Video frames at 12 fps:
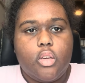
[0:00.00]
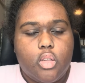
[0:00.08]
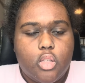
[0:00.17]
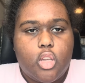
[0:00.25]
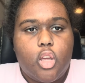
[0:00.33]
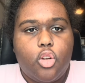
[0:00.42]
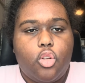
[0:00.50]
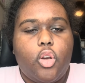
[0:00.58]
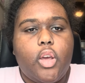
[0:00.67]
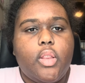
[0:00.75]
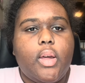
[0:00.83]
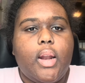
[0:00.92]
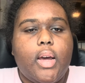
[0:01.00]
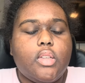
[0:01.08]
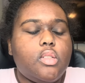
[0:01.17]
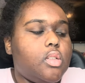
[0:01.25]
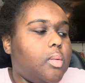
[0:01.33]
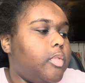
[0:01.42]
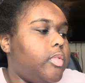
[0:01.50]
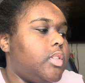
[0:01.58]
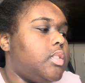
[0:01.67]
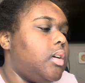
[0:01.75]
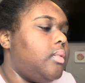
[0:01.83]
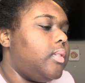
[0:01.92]
container crate that has some of his
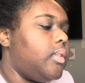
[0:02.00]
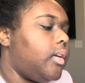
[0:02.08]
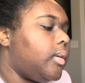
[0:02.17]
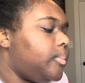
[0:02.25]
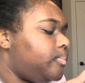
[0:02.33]
stuff in there.